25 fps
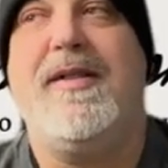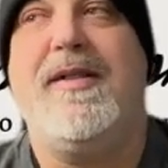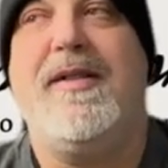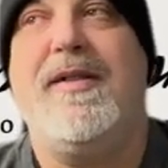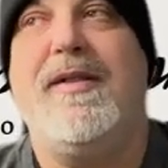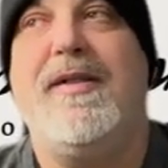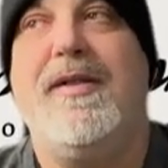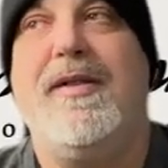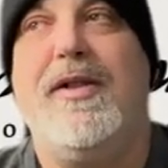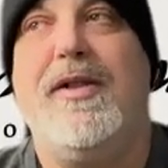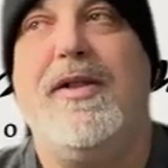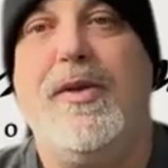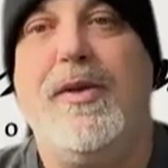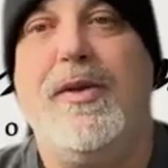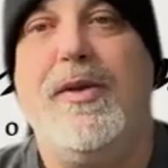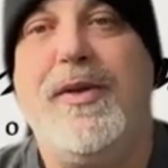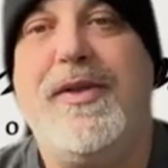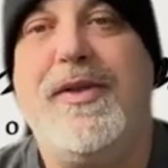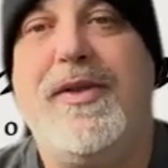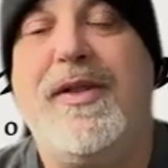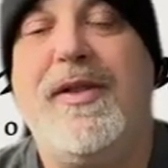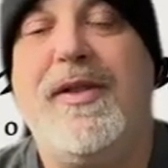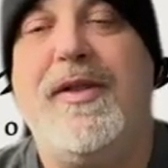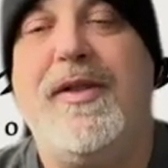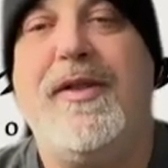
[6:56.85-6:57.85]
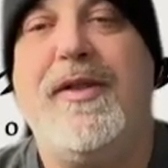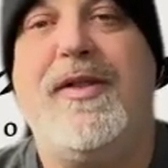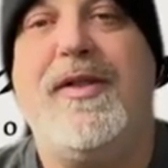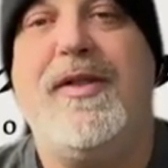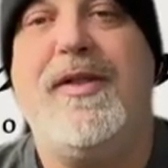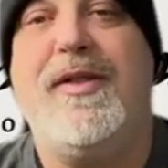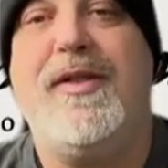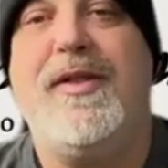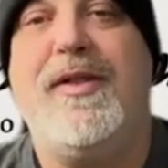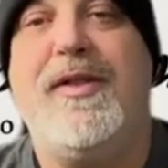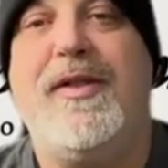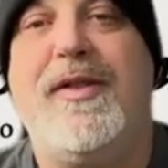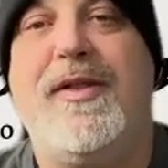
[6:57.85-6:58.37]
it's news,
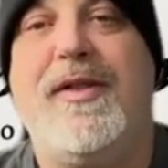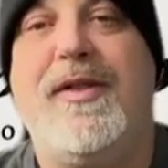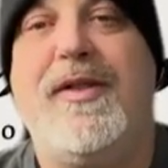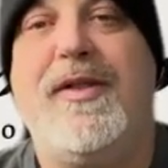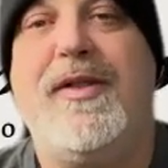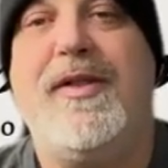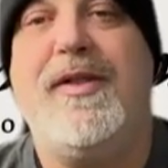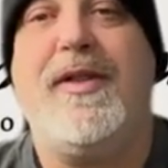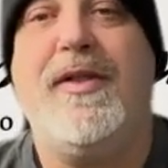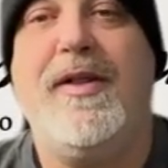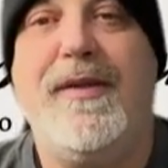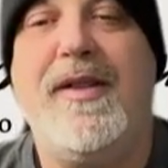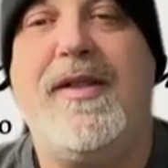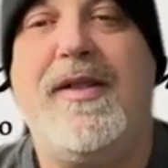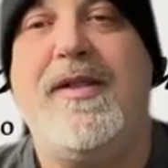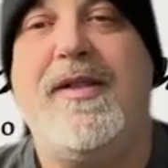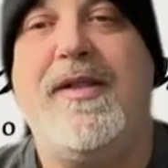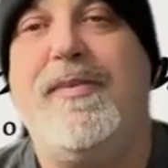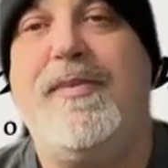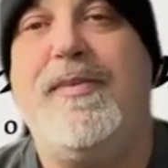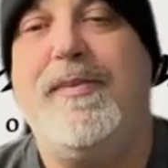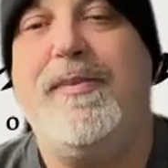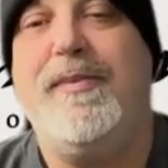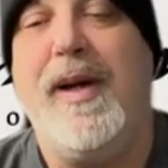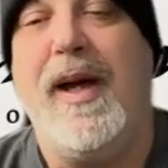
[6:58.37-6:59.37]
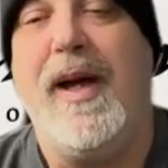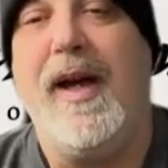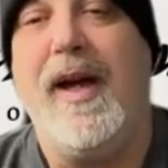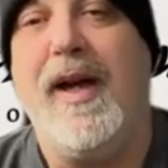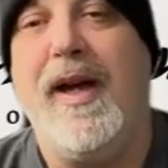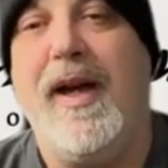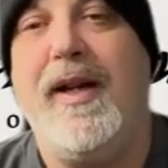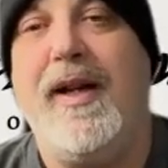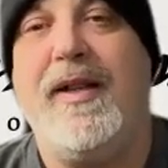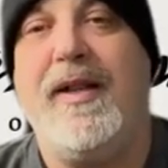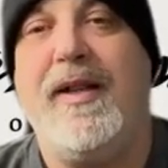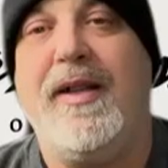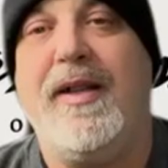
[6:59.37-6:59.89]
it's current events, it's
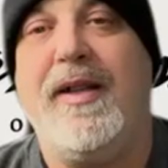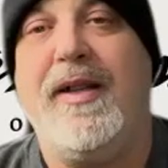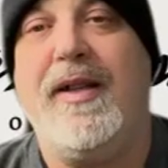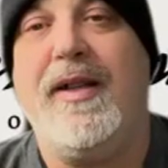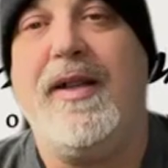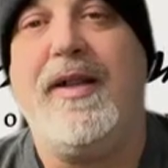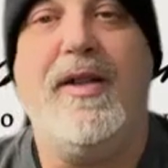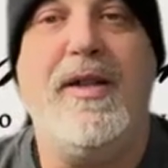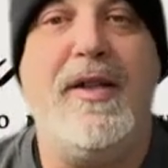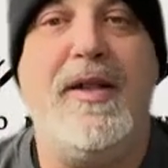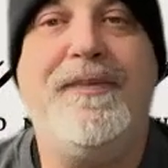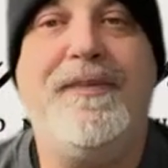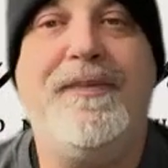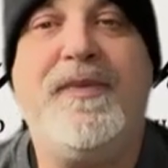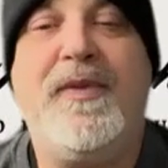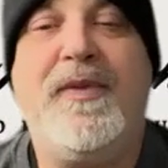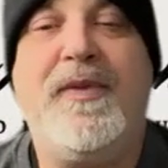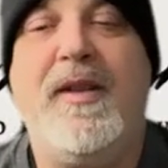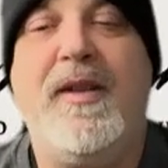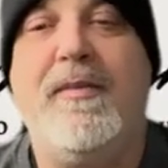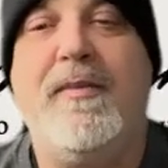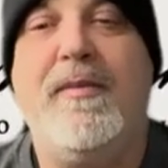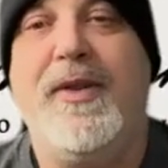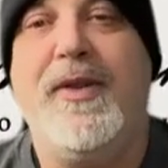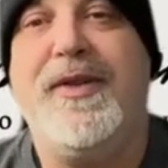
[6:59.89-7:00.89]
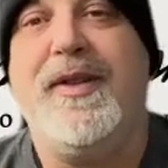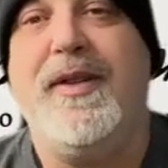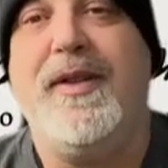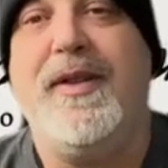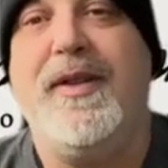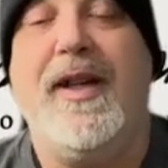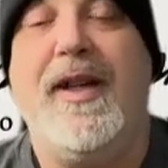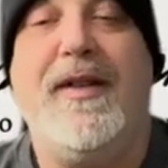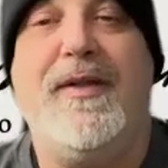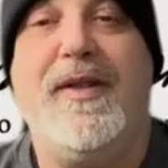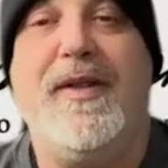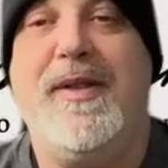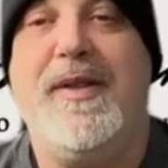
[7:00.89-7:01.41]
bad and good. A
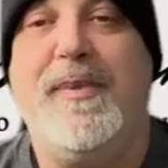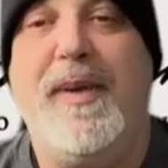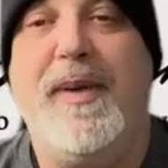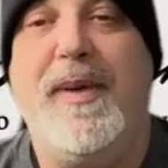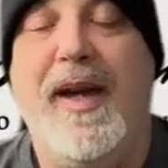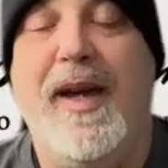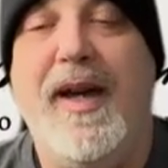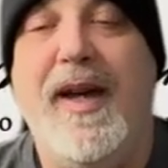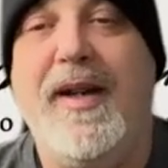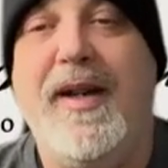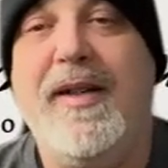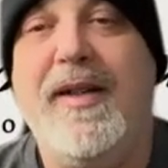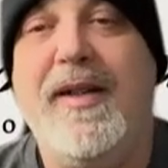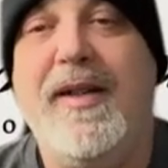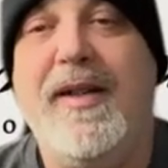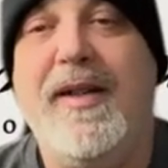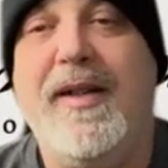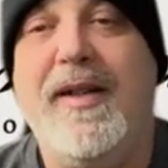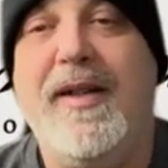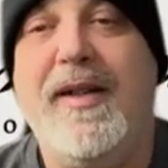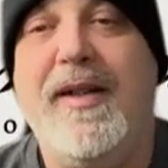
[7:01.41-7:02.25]
lot of it's bad.